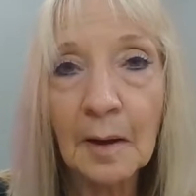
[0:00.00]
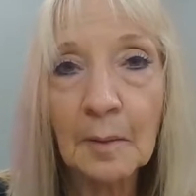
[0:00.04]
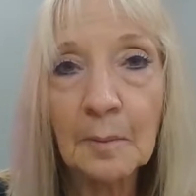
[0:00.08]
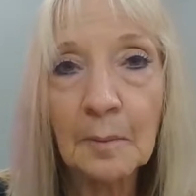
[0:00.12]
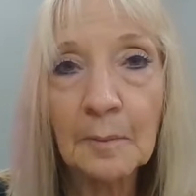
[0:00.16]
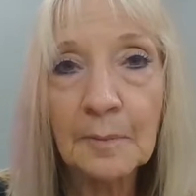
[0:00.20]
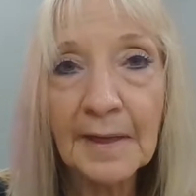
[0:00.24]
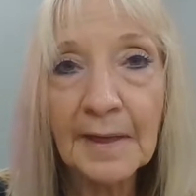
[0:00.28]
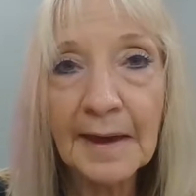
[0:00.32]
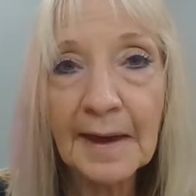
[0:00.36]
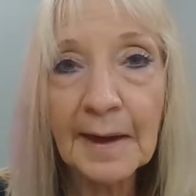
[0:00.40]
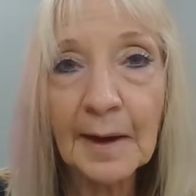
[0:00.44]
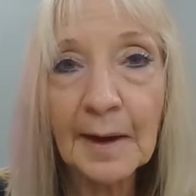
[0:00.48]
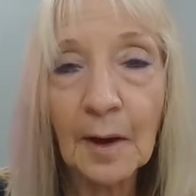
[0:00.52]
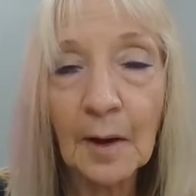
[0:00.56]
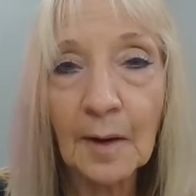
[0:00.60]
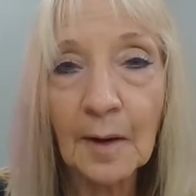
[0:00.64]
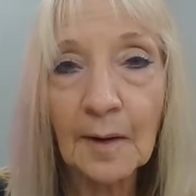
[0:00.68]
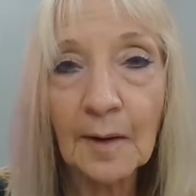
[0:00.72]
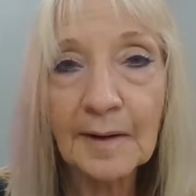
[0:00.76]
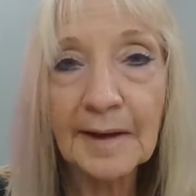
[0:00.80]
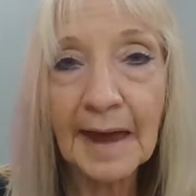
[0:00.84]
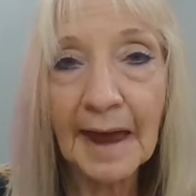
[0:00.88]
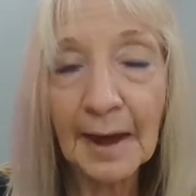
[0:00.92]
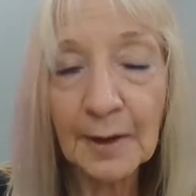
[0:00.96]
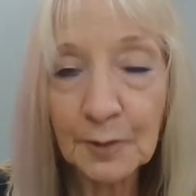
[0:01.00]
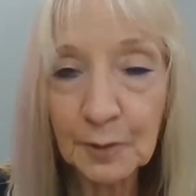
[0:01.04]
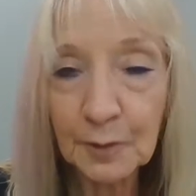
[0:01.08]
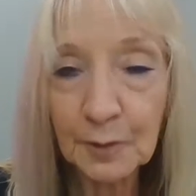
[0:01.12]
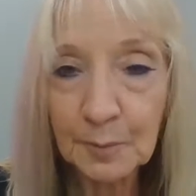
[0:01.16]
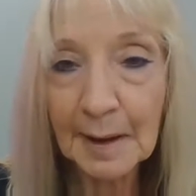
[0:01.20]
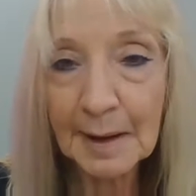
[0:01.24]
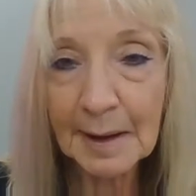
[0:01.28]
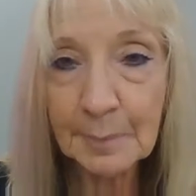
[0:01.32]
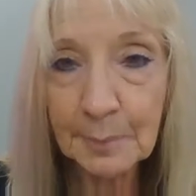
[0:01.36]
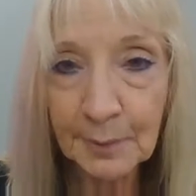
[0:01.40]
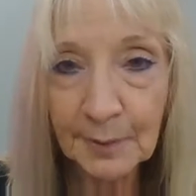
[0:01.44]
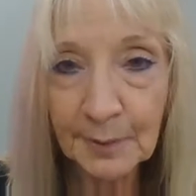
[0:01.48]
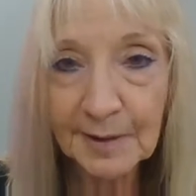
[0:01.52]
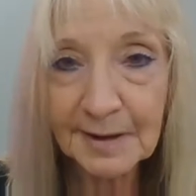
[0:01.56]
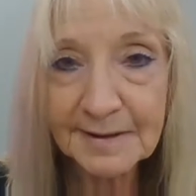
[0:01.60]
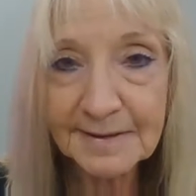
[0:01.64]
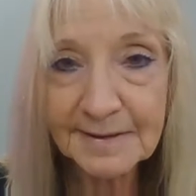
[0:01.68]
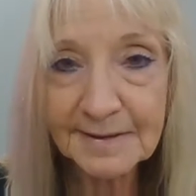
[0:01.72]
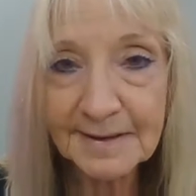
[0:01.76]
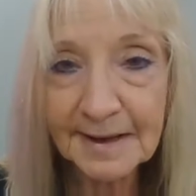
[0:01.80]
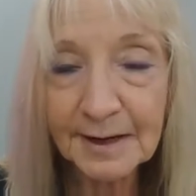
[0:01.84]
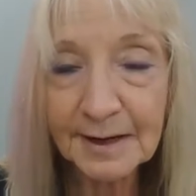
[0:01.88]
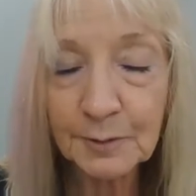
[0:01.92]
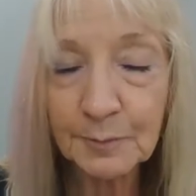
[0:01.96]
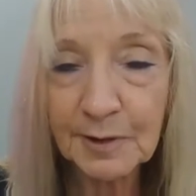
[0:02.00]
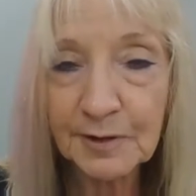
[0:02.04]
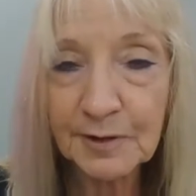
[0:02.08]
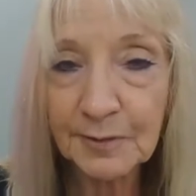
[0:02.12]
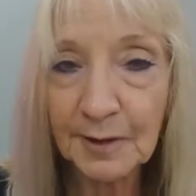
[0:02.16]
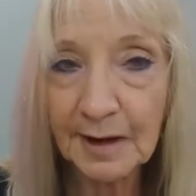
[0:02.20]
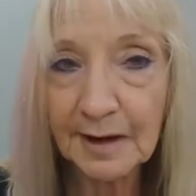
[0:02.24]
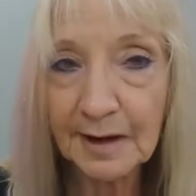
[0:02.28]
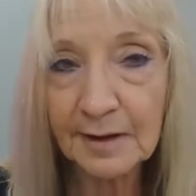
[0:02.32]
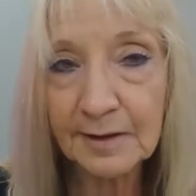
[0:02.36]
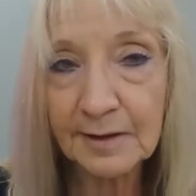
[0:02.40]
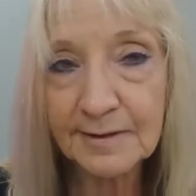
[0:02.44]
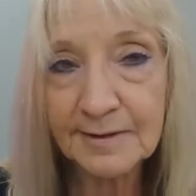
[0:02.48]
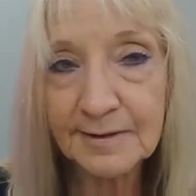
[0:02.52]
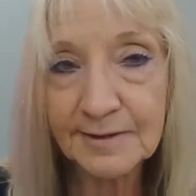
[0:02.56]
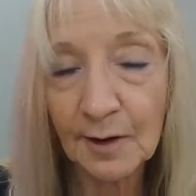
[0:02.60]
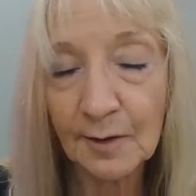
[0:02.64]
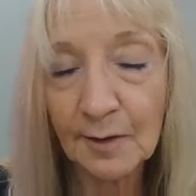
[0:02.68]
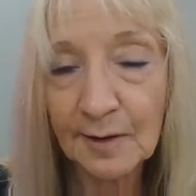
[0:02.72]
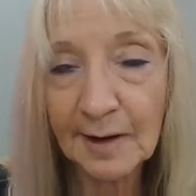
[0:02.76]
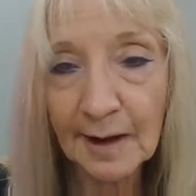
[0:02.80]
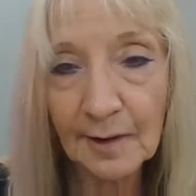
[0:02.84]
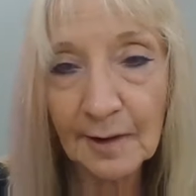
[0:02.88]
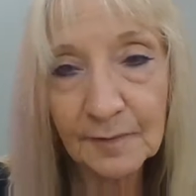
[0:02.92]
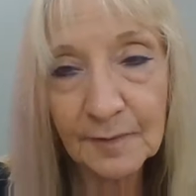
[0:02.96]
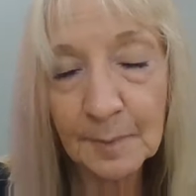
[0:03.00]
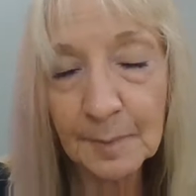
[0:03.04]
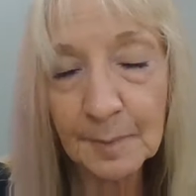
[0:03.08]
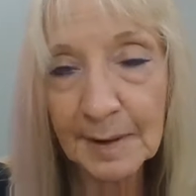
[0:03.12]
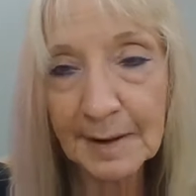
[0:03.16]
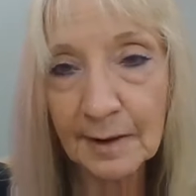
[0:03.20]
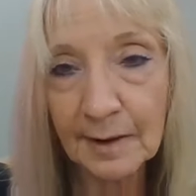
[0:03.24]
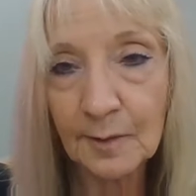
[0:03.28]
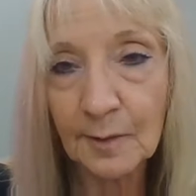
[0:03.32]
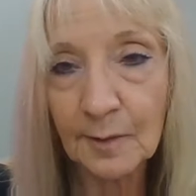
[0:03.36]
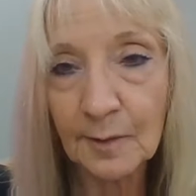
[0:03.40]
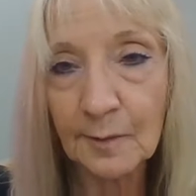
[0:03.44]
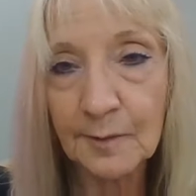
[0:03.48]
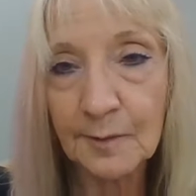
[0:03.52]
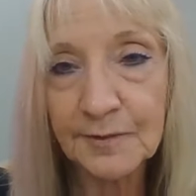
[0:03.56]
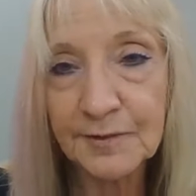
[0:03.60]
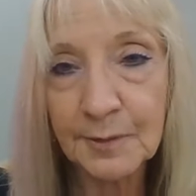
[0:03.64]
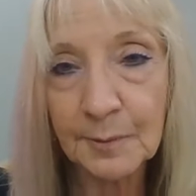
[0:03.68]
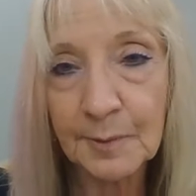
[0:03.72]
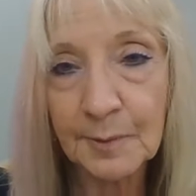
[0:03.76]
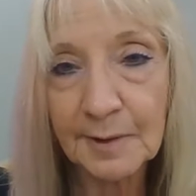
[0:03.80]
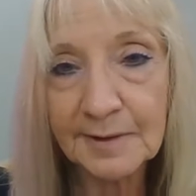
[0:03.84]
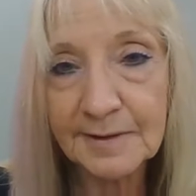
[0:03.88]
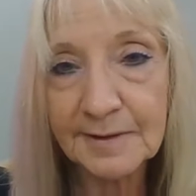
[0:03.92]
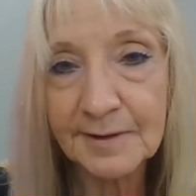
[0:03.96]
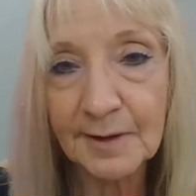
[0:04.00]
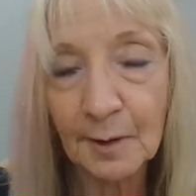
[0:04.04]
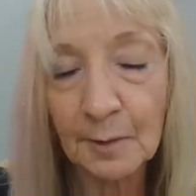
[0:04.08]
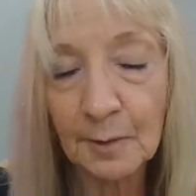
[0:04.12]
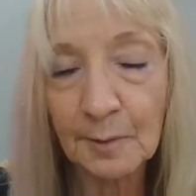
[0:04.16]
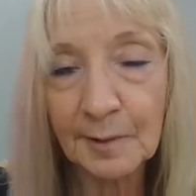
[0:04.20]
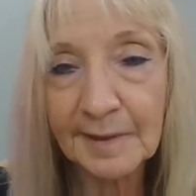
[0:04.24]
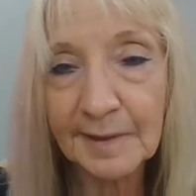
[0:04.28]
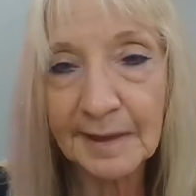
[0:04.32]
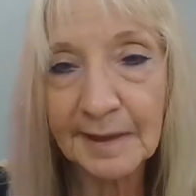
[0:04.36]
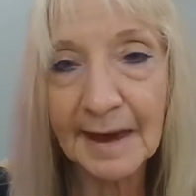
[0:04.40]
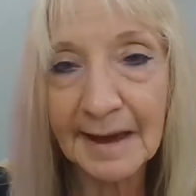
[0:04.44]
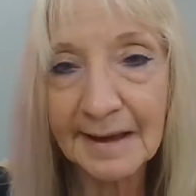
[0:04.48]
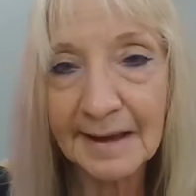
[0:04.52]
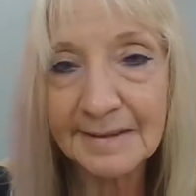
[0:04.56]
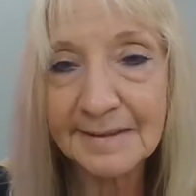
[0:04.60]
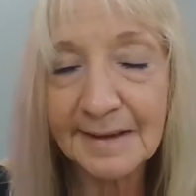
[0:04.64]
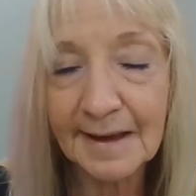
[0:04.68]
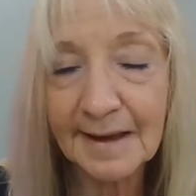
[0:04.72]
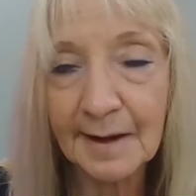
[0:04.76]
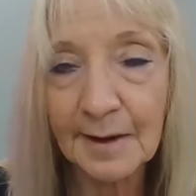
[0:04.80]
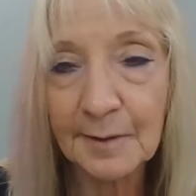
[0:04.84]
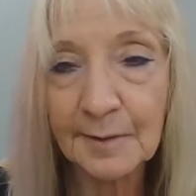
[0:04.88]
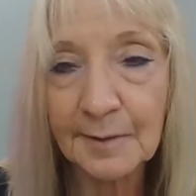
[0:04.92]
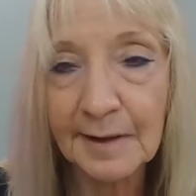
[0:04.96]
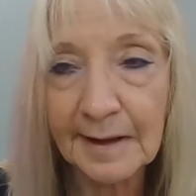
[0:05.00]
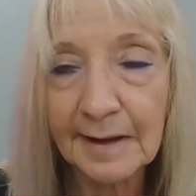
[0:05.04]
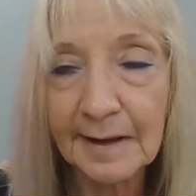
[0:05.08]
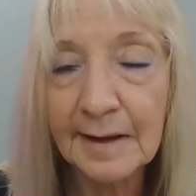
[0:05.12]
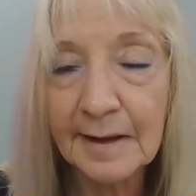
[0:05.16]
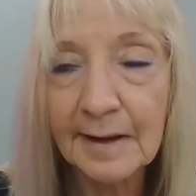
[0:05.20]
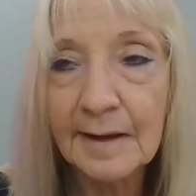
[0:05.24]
they are gathered by precinct. We try to start alphabetical, so we start with Cass County.